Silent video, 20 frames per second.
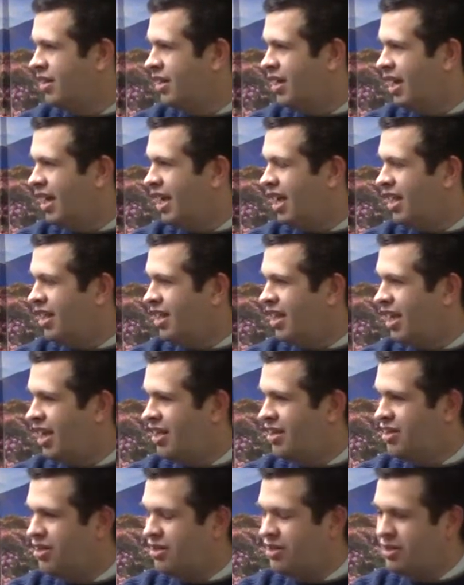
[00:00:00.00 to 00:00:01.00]

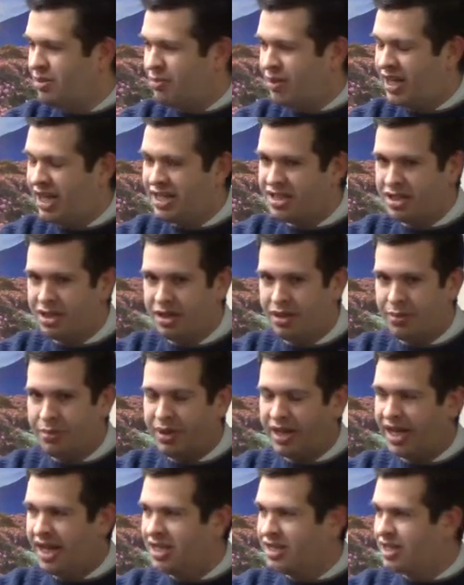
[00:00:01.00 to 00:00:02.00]
And
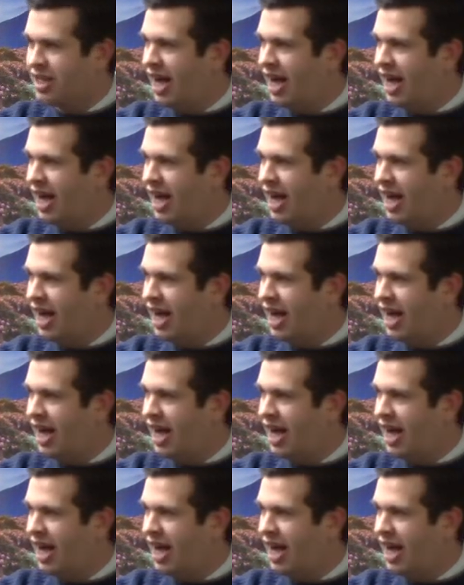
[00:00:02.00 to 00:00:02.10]
because